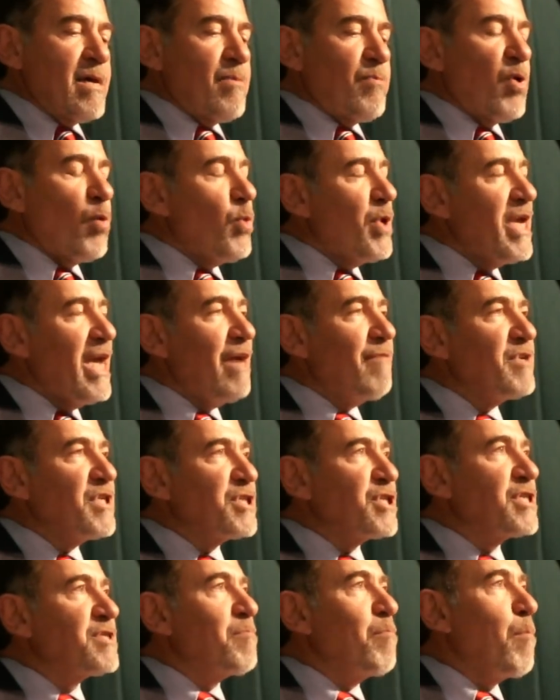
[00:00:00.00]
But we haven't
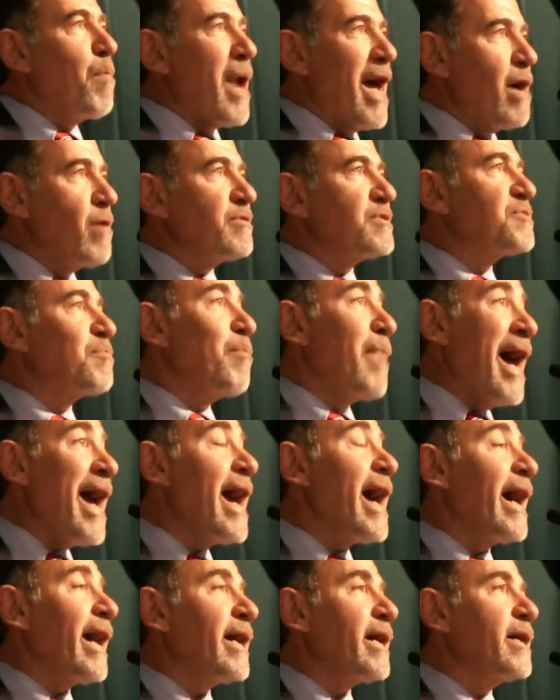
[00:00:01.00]
just bounced
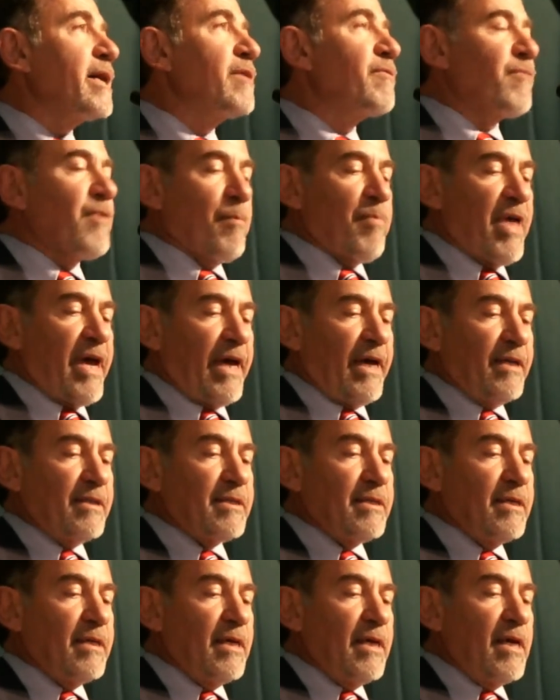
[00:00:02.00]
back from that.